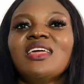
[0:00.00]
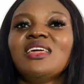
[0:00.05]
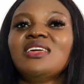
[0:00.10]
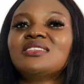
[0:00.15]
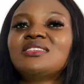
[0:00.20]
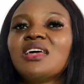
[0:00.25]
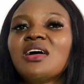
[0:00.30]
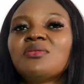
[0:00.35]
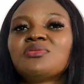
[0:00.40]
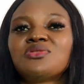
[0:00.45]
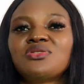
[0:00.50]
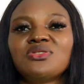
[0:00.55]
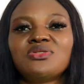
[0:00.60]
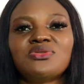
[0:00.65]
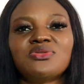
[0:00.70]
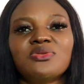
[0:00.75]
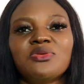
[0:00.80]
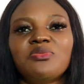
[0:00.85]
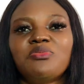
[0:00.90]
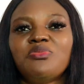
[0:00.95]
It helps you
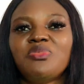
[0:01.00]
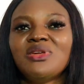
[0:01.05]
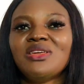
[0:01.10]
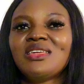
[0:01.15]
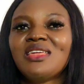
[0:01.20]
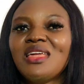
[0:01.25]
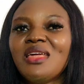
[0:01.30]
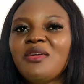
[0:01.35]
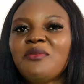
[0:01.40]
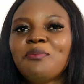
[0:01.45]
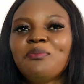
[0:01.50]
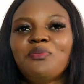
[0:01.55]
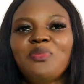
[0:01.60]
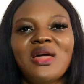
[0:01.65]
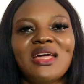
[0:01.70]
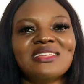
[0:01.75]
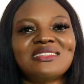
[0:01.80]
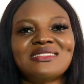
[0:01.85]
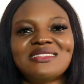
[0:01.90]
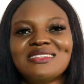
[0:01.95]
to pick a
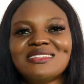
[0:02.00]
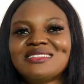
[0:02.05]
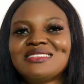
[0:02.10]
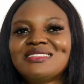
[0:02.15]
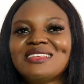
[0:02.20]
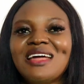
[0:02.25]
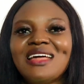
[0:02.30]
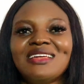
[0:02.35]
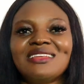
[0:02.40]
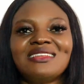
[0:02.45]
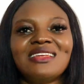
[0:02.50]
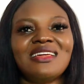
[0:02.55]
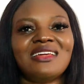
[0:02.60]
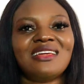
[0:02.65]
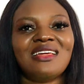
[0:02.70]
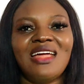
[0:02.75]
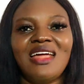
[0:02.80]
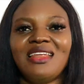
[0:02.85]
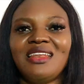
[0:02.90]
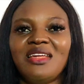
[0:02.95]
best design
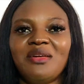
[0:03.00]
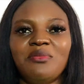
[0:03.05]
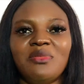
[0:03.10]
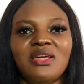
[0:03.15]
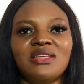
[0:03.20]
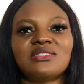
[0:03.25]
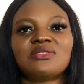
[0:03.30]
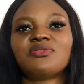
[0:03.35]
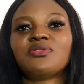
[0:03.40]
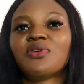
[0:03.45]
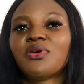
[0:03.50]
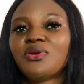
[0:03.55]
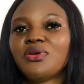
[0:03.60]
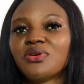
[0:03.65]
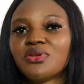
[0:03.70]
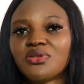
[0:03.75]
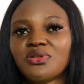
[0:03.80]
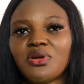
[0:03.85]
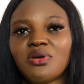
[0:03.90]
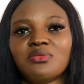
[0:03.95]
element for
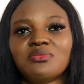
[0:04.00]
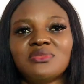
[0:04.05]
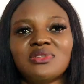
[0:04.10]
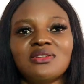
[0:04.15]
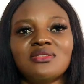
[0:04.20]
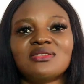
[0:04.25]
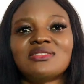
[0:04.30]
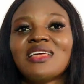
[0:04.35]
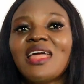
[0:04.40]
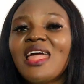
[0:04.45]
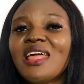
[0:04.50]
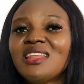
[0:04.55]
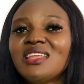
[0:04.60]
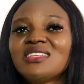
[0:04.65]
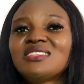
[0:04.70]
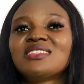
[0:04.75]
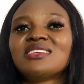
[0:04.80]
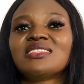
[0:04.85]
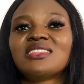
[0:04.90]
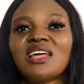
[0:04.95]
your thumbnails,
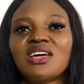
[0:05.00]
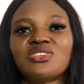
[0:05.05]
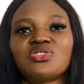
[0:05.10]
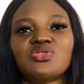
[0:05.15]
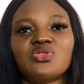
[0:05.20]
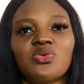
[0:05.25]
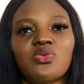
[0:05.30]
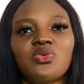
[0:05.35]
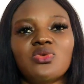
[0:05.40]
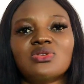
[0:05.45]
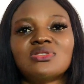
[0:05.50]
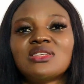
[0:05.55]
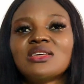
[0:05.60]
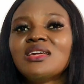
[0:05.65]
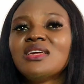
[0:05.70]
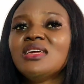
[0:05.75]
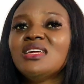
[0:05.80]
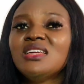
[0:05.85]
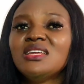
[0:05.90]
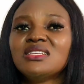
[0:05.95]
anything that you want.
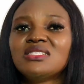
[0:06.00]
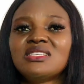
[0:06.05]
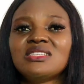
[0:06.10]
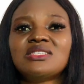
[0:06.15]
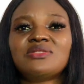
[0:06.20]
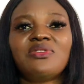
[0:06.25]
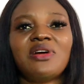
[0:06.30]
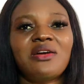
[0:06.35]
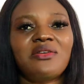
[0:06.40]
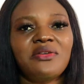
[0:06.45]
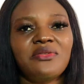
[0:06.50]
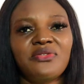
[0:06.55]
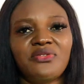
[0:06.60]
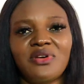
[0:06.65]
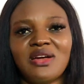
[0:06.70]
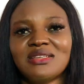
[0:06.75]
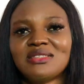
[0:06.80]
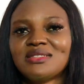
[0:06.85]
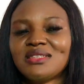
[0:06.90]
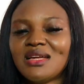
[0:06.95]
It is very
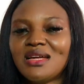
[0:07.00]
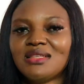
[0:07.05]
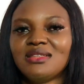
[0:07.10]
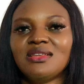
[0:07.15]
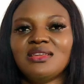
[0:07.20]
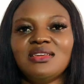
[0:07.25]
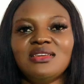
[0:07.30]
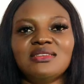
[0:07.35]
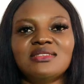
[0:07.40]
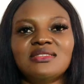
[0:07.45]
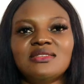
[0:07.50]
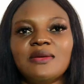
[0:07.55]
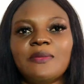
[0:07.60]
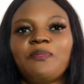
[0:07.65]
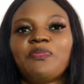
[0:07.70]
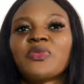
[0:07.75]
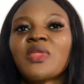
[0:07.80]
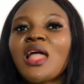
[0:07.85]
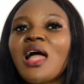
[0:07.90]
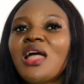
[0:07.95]
fast and
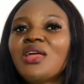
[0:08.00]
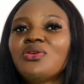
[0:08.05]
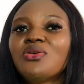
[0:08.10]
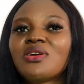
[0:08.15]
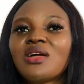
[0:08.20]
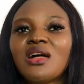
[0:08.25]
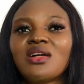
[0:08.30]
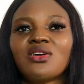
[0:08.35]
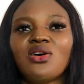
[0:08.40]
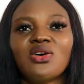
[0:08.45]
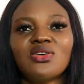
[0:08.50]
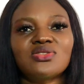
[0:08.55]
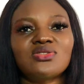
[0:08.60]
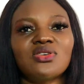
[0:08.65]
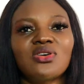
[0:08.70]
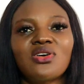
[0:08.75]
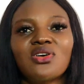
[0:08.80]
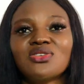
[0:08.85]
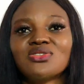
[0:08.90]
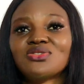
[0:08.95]
easy, and you can
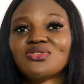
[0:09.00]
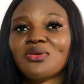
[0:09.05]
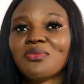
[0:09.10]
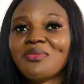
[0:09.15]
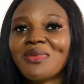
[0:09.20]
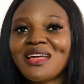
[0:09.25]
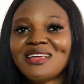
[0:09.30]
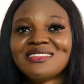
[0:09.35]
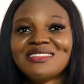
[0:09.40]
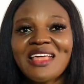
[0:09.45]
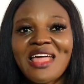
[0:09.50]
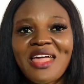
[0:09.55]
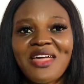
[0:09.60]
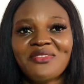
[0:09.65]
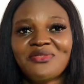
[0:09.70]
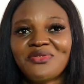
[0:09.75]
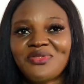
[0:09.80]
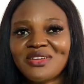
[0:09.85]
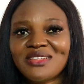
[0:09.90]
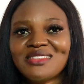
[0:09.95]
also customize
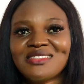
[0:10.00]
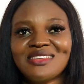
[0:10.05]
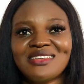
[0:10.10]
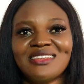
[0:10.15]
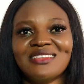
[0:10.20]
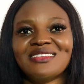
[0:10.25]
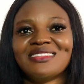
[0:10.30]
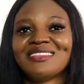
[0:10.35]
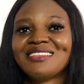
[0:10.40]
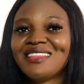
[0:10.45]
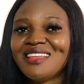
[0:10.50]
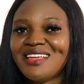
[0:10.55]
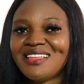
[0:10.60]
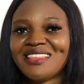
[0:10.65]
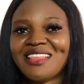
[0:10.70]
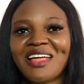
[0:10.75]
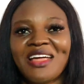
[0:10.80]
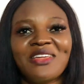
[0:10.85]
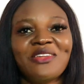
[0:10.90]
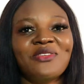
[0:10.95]
everything
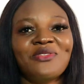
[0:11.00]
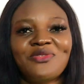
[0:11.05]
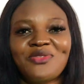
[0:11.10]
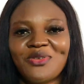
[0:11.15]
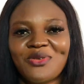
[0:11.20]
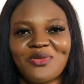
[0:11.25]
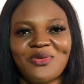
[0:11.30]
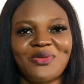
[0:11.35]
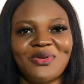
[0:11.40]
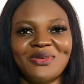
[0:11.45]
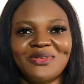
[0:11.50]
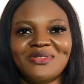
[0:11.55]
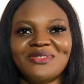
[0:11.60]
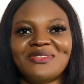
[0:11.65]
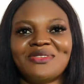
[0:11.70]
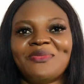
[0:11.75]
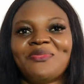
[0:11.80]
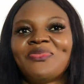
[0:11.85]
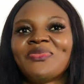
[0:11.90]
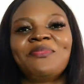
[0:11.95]
later if you want.